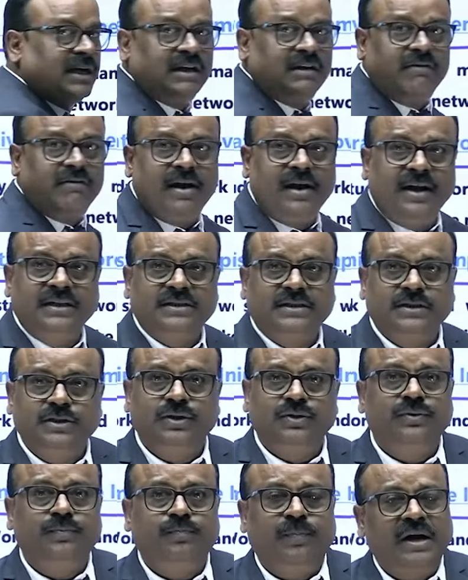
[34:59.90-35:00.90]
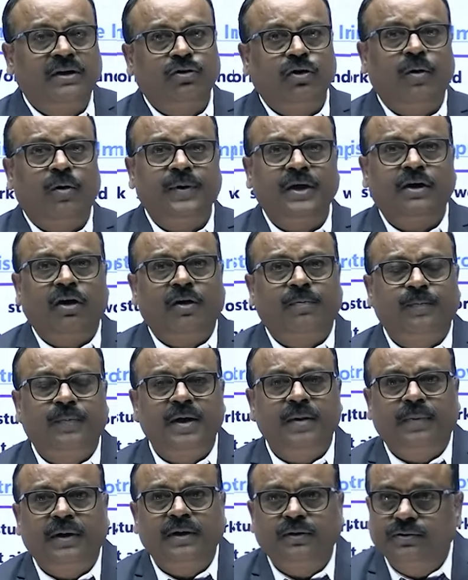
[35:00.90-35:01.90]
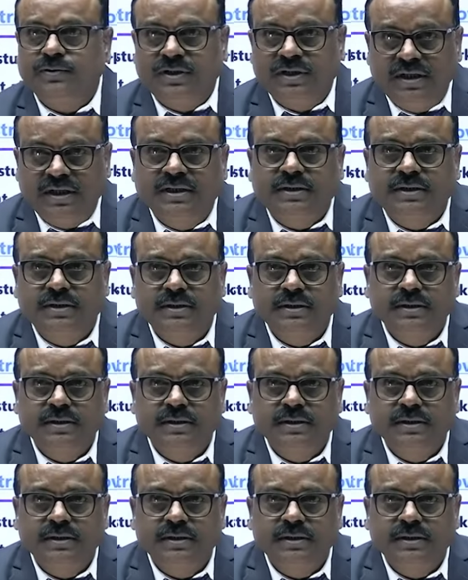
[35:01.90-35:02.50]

governance topic of paper to GS.